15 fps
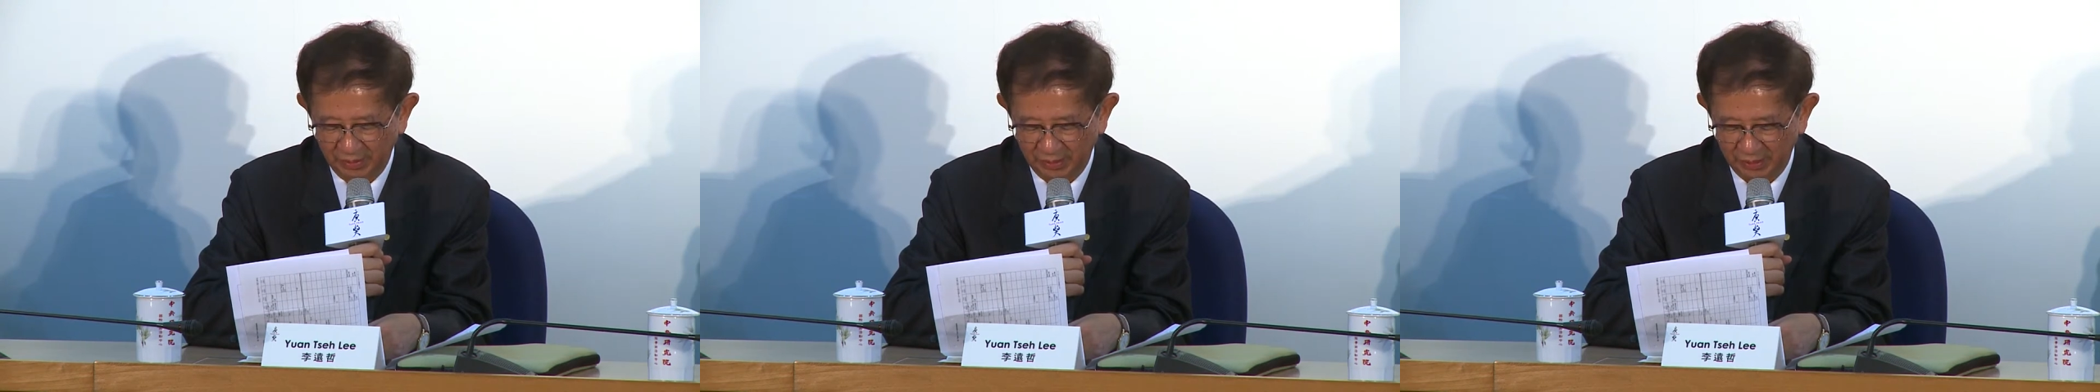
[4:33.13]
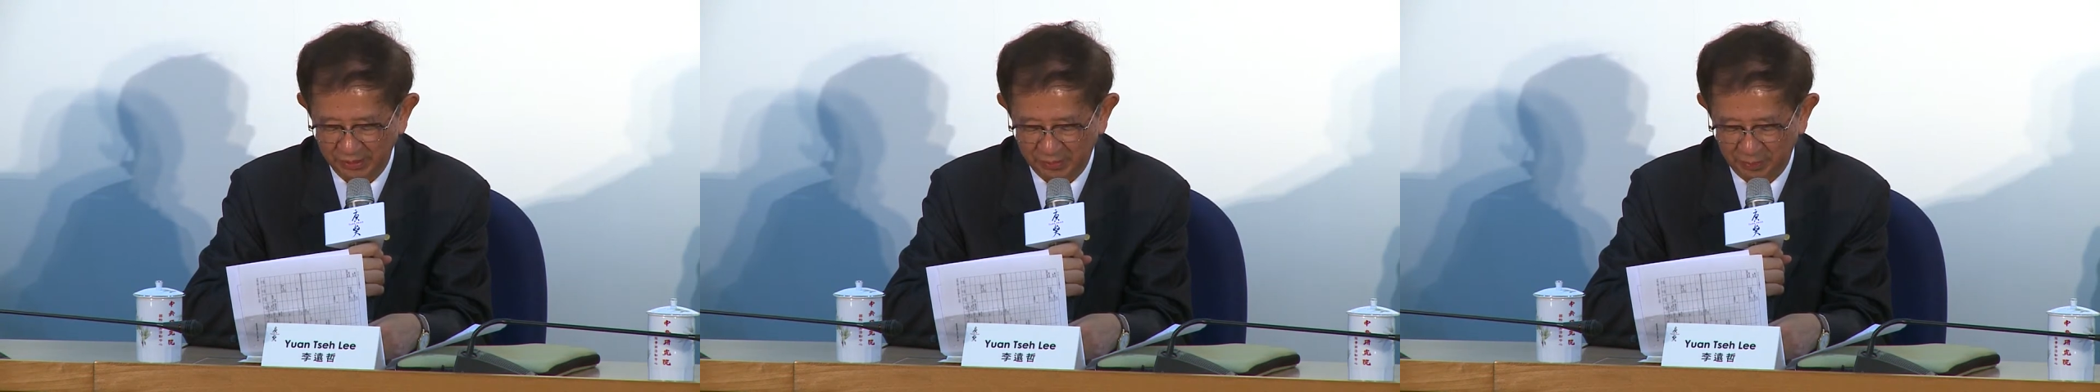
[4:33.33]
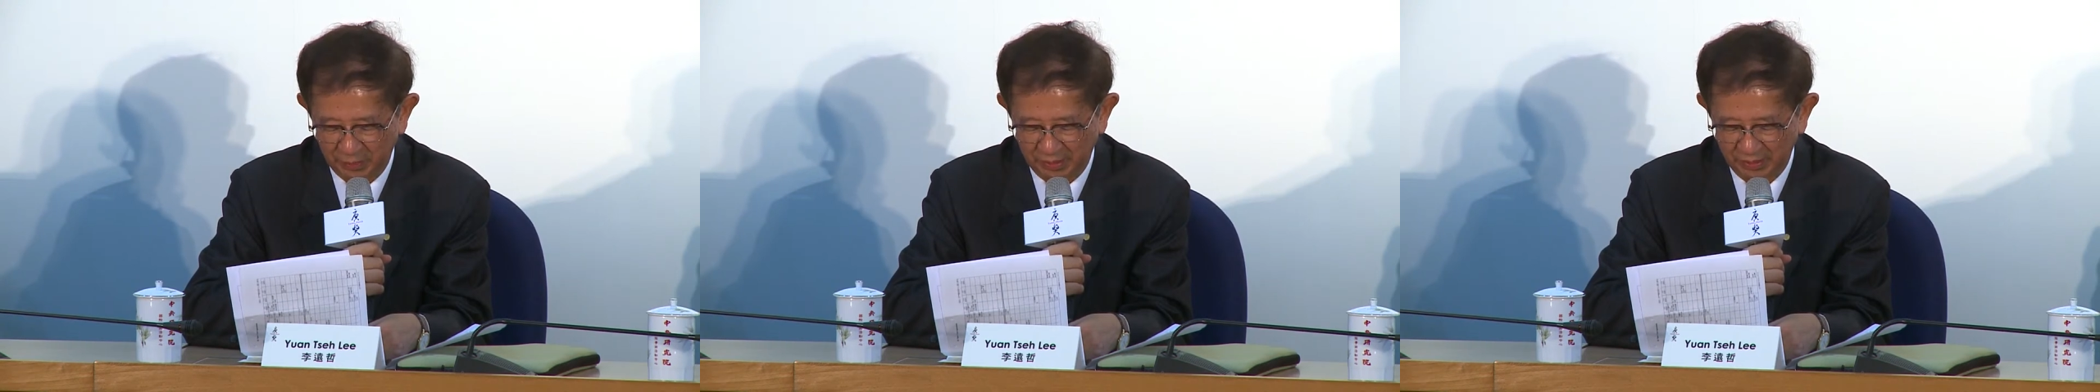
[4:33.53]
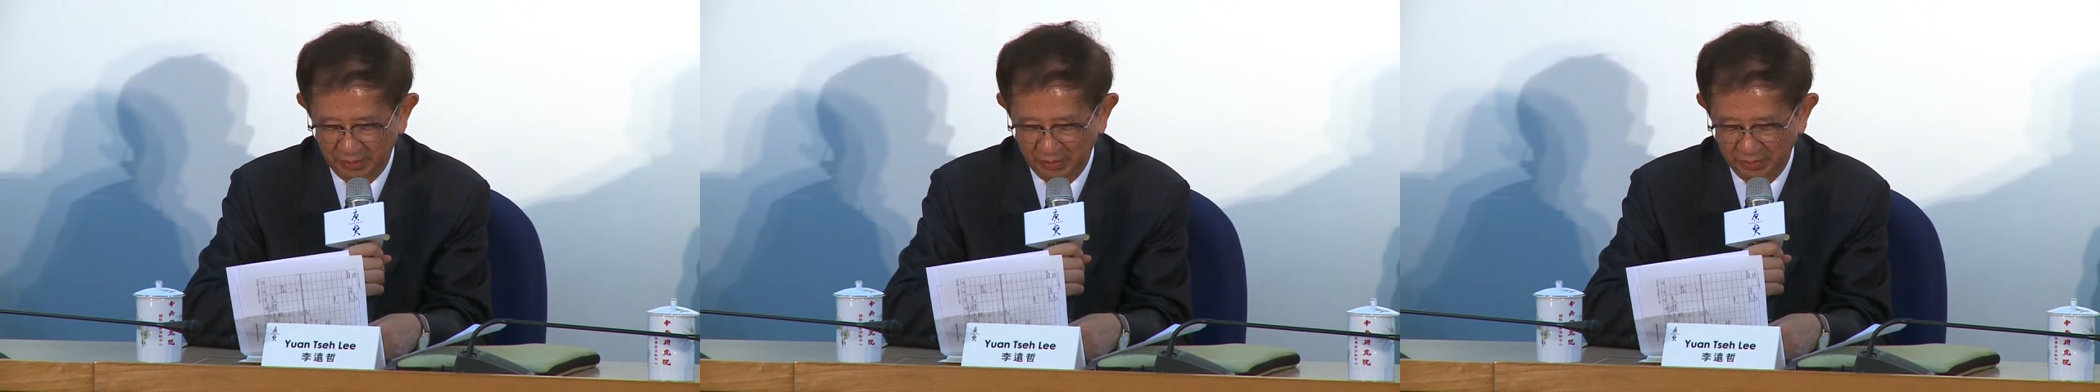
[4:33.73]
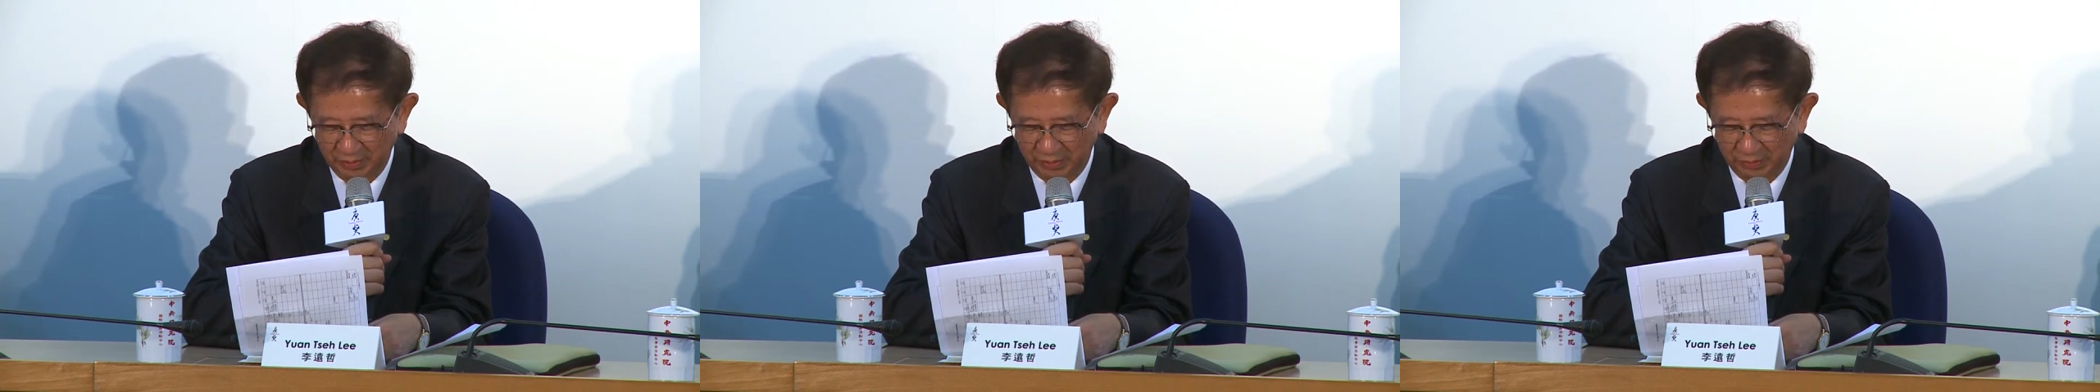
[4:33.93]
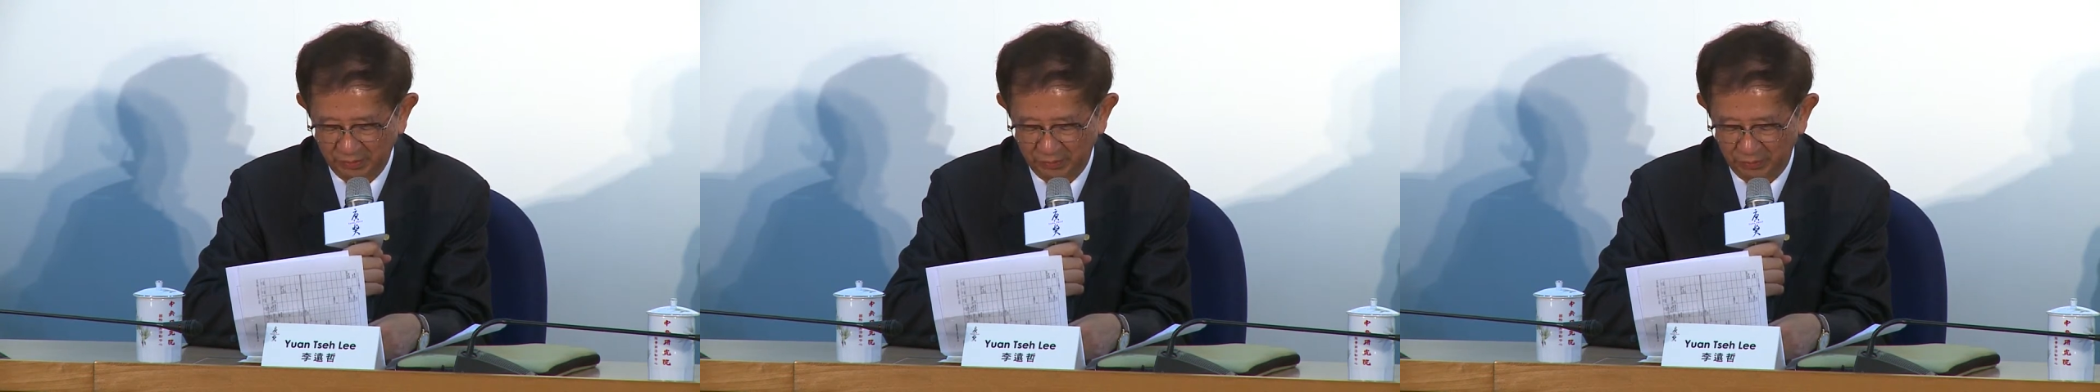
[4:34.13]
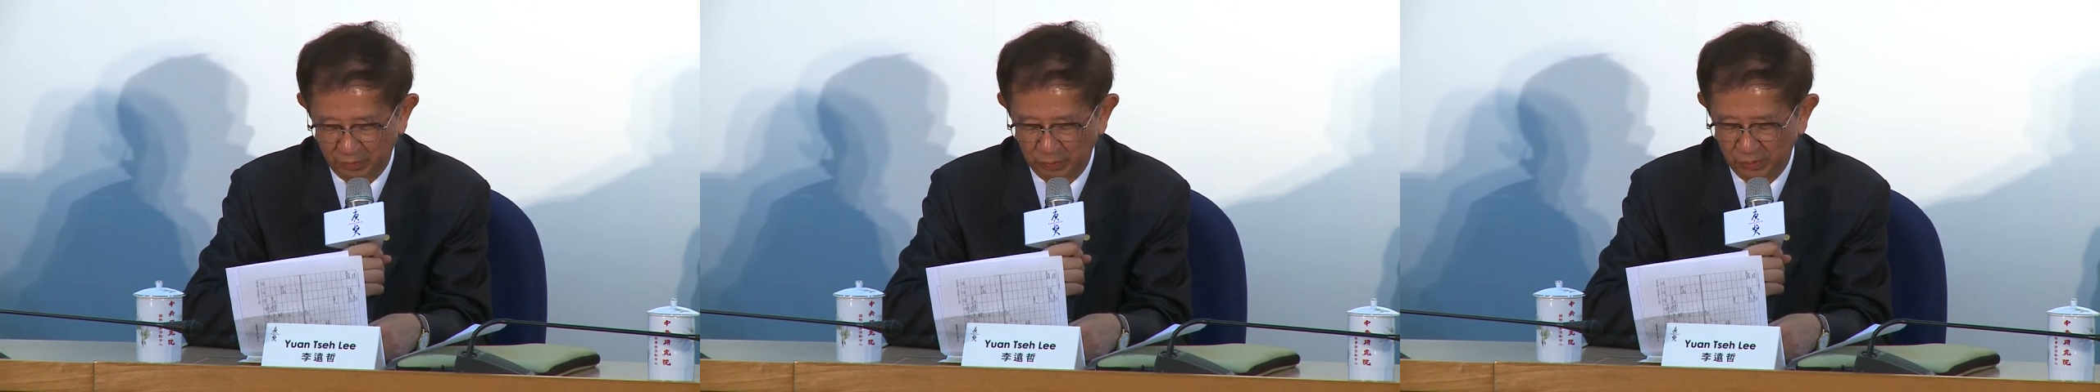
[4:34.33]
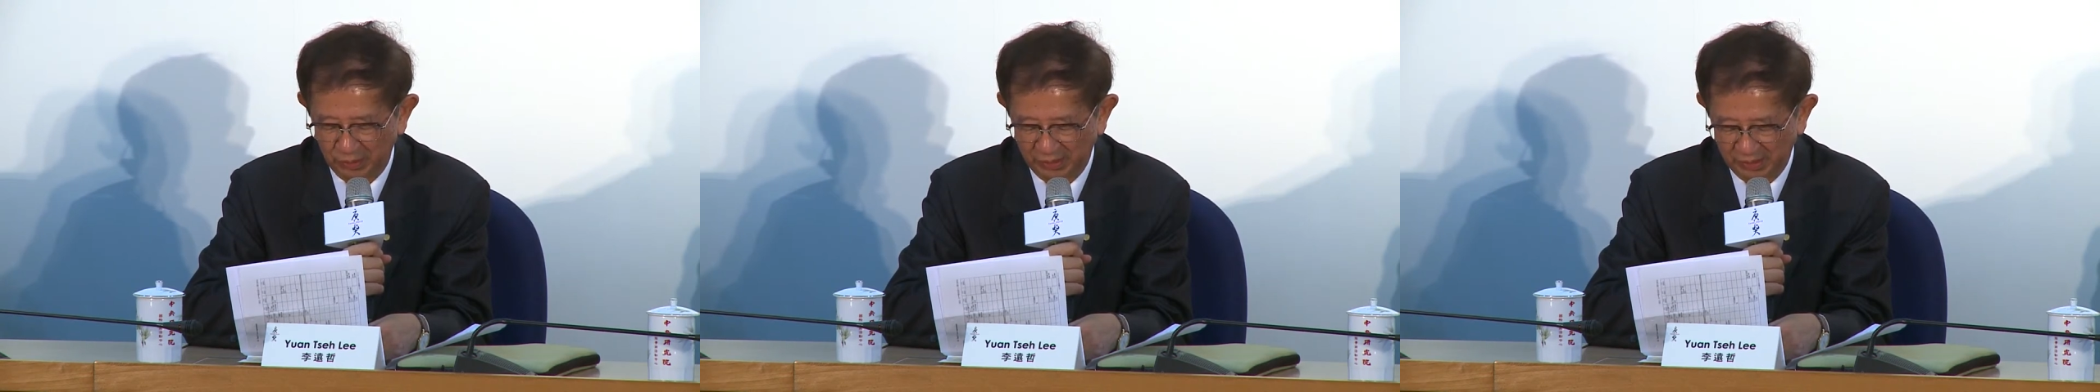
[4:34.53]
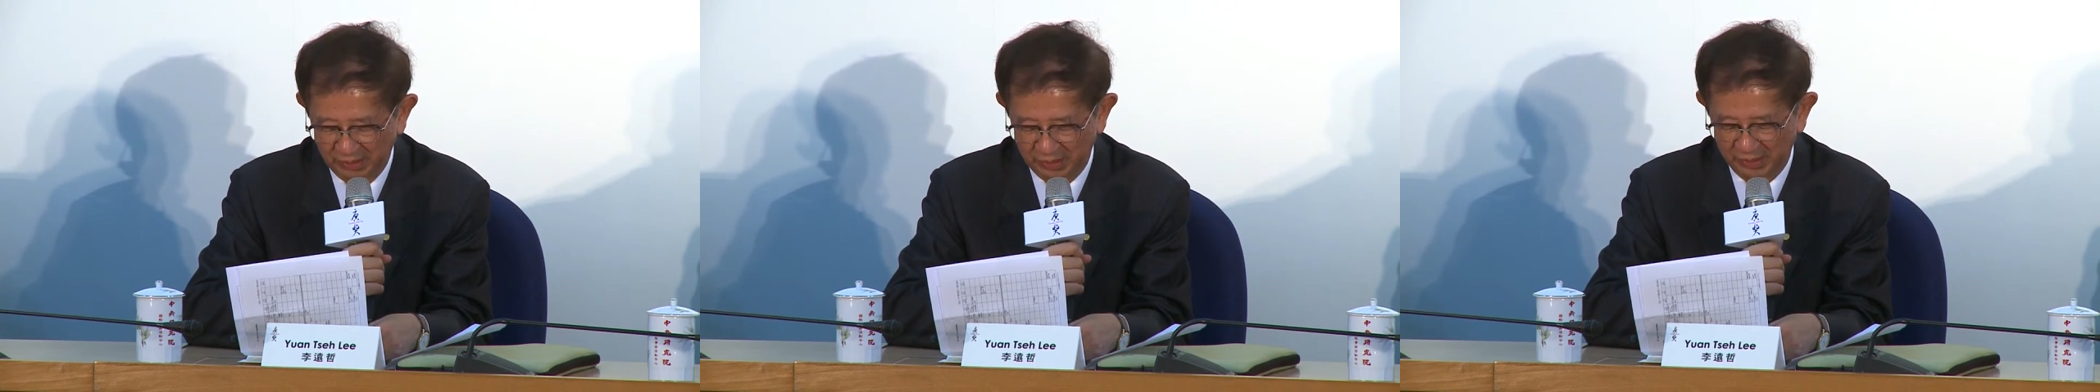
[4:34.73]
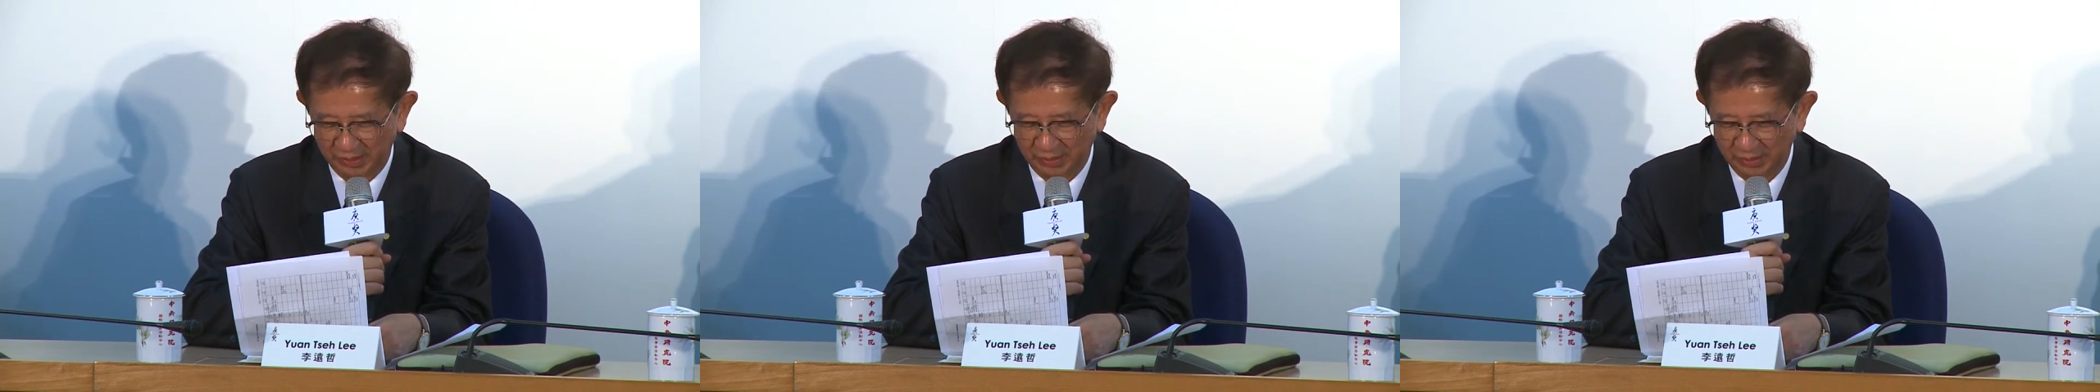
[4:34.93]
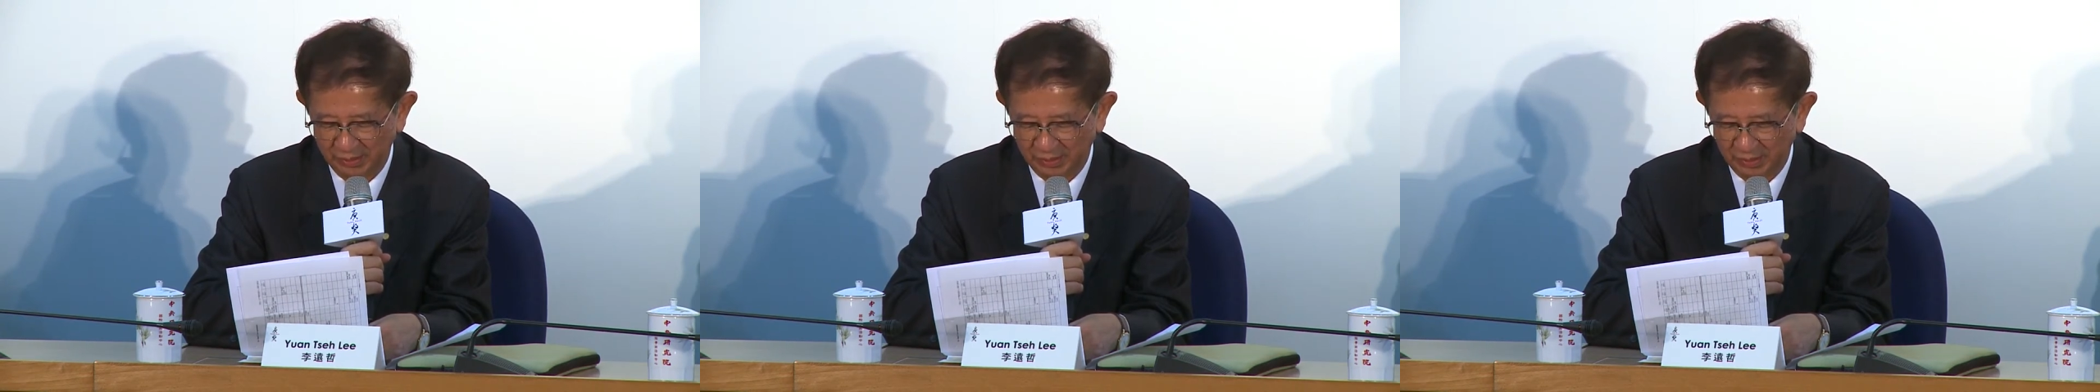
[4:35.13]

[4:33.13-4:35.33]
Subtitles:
has been the global leader